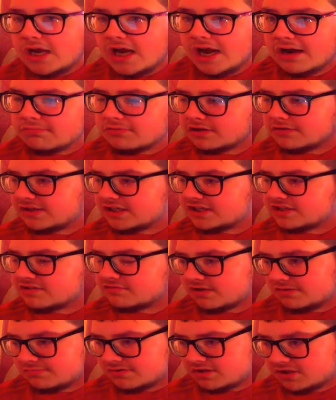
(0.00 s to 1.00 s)
I'm going to end the
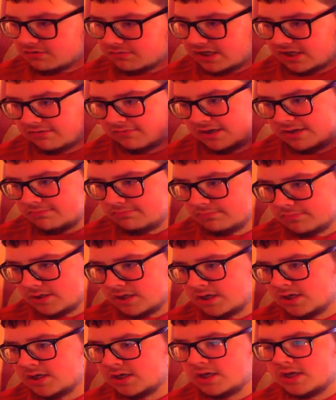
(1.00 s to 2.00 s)
stream soon anyway.
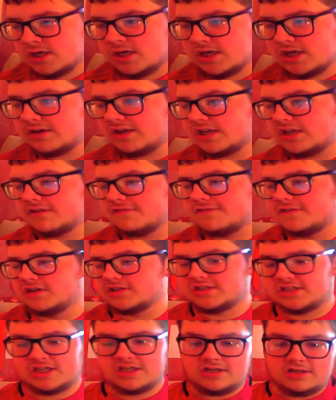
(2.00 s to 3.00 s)
Keep getting your
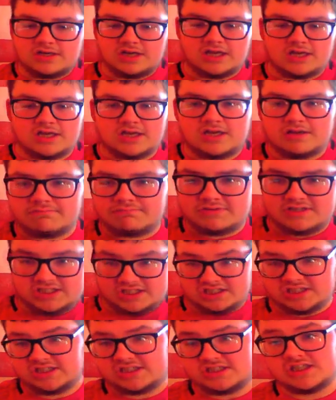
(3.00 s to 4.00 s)
thoughts in.
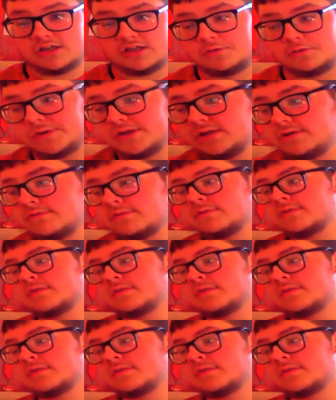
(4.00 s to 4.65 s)
Prediction is still open.